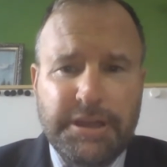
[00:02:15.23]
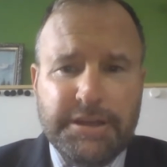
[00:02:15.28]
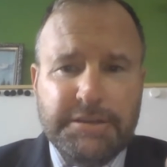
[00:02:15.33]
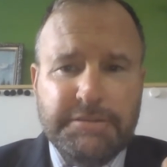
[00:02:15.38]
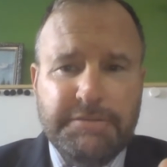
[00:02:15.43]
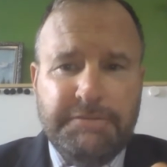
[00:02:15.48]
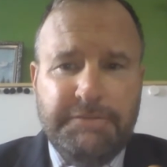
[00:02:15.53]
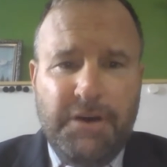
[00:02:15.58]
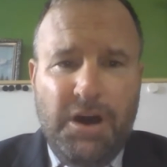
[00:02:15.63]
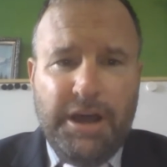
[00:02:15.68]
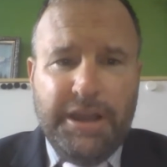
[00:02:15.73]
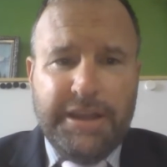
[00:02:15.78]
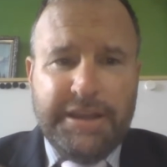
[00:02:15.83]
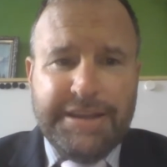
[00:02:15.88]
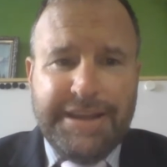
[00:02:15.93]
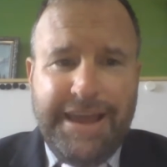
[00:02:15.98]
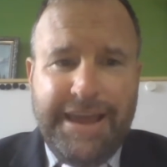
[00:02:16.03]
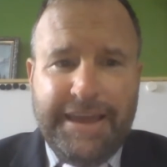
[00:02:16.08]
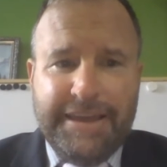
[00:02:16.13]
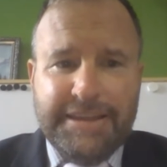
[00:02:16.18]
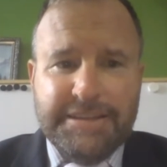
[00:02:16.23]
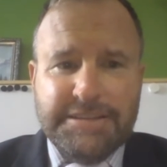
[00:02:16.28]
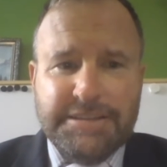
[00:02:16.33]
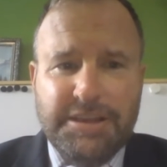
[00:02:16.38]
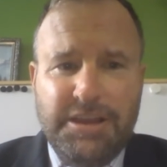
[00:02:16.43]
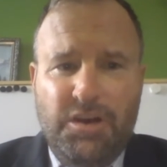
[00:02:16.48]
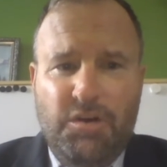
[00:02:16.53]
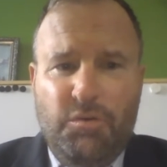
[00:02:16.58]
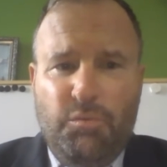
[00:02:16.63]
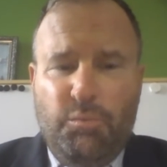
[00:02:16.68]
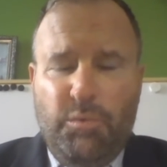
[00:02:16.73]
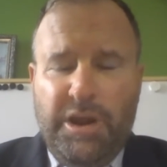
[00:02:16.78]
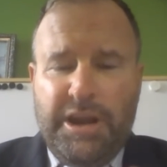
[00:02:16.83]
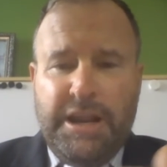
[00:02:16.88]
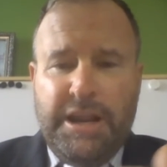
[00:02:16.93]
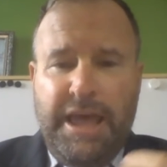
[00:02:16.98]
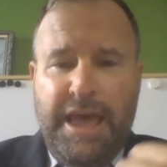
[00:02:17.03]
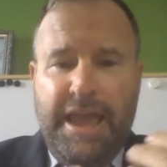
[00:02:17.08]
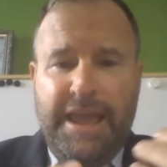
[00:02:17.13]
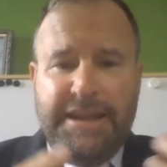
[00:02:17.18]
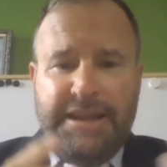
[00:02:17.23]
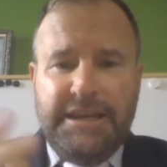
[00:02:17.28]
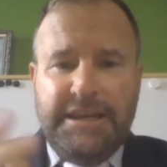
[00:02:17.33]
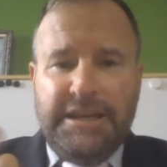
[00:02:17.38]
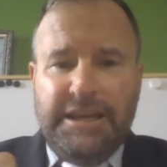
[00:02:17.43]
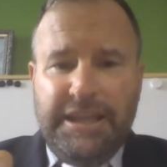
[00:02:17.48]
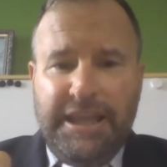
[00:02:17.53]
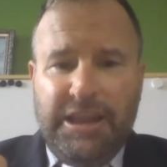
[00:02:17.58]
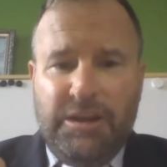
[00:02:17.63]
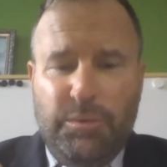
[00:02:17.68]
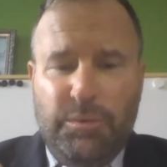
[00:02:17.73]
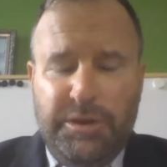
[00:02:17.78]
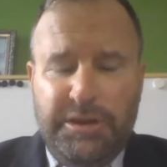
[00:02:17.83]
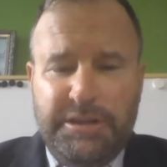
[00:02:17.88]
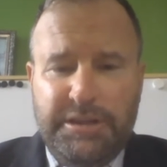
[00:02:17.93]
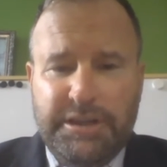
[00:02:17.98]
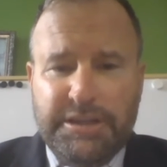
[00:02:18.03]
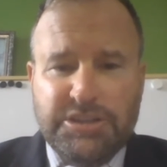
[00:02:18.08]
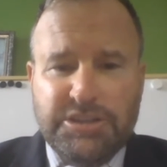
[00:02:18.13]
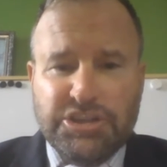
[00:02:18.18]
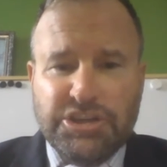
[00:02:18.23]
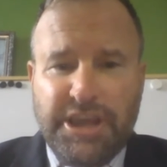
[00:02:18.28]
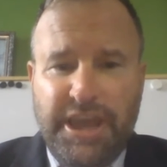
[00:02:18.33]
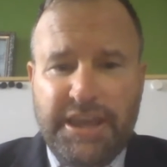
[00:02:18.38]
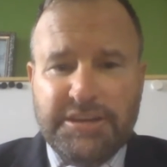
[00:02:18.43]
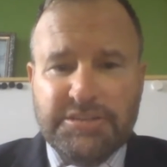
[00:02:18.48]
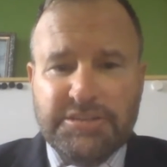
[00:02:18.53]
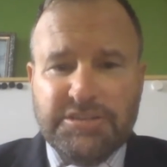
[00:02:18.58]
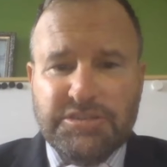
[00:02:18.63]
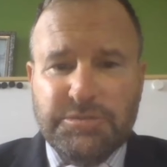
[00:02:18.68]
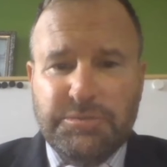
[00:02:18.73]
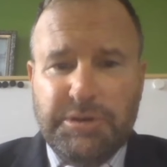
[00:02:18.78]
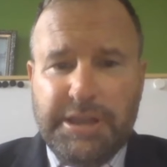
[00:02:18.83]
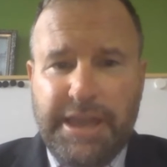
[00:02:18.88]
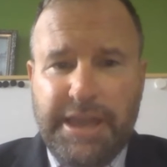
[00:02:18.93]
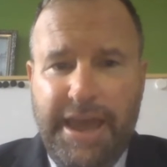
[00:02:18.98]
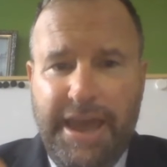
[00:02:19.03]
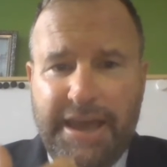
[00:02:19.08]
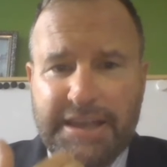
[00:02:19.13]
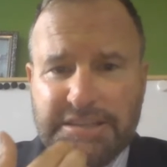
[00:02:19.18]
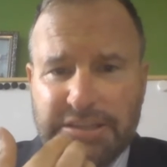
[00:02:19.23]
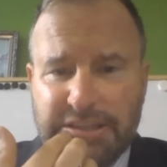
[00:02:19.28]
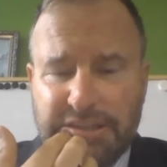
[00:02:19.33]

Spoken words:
defined as when any liquid changes to a gas.